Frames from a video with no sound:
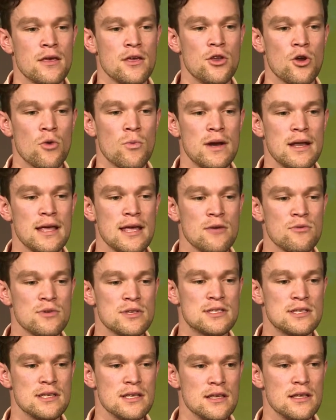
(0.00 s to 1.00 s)
You know, when he
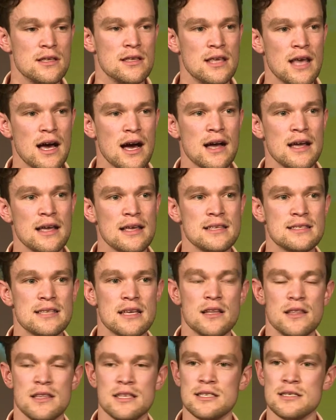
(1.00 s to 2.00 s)
was young, he
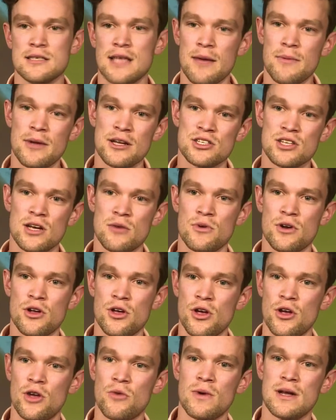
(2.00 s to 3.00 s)
said, this is how much I want
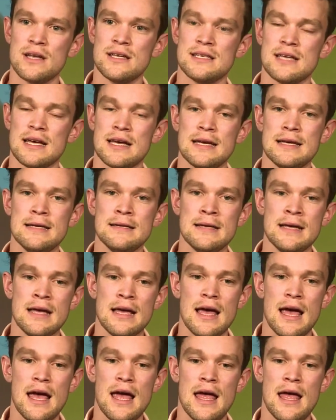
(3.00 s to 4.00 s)
to earn one day.
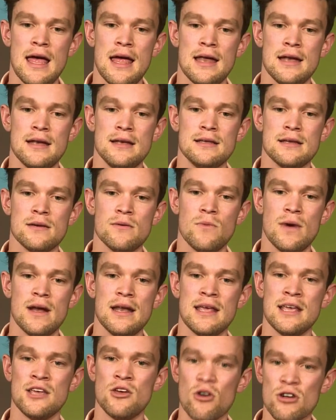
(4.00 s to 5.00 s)
And
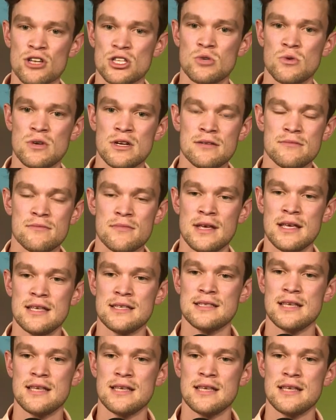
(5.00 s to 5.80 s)
when he got to it, he